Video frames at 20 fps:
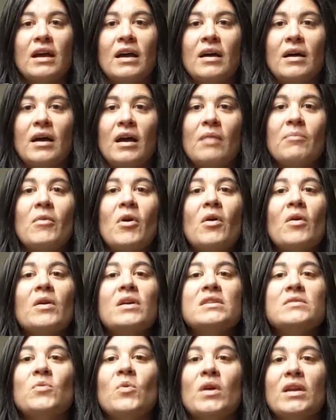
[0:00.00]
I'm
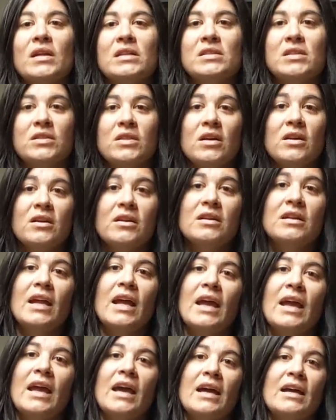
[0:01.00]
always wanting to learn,
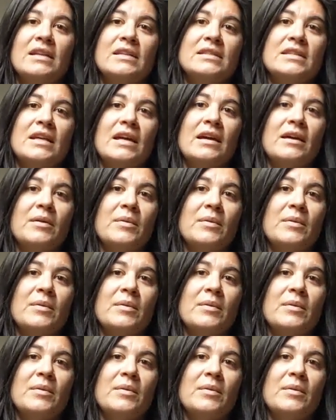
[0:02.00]
and